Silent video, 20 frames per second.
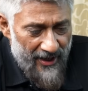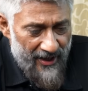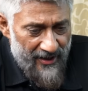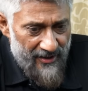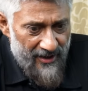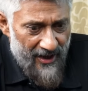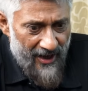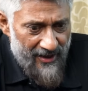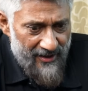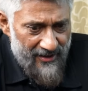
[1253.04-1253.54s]

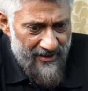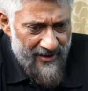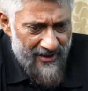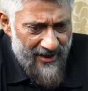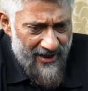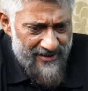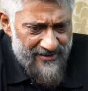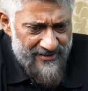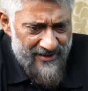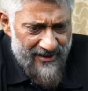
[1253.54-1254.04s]
And I
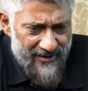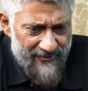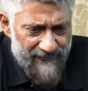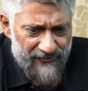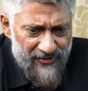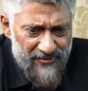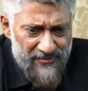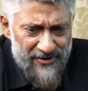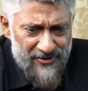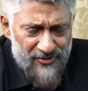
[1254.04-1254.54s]
realized that
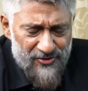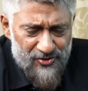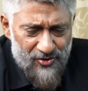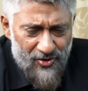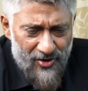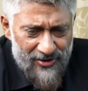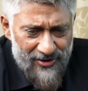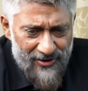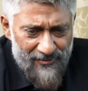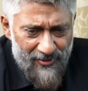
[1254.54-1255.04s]
everybody is
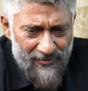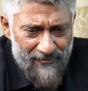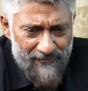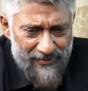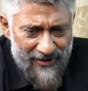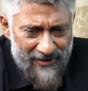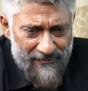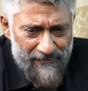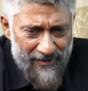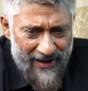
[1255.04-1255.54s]
talking about
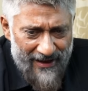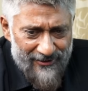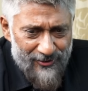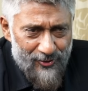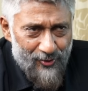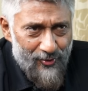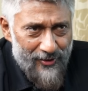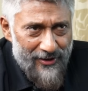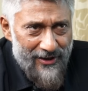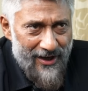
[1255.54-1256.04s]
Big Bang
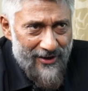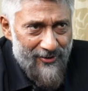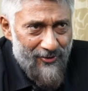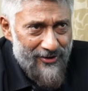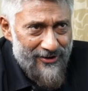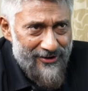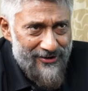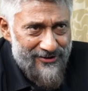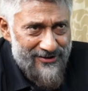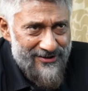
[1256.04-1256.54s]
Theory. I
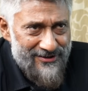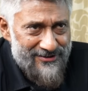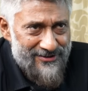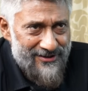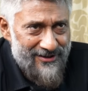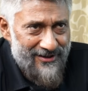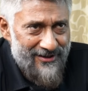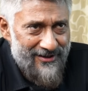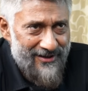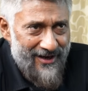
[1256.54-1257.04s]
got
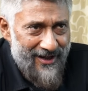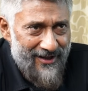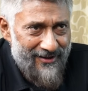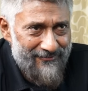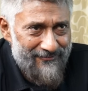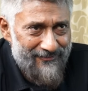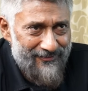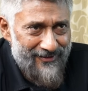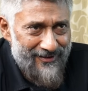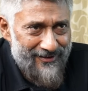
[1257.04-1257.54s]
interested and I
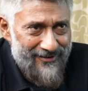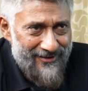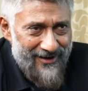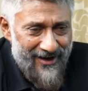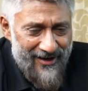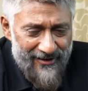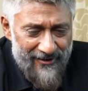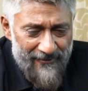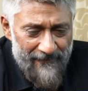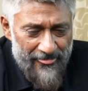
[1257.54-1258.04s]
uh,
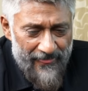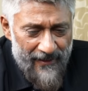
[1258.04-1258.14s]
read.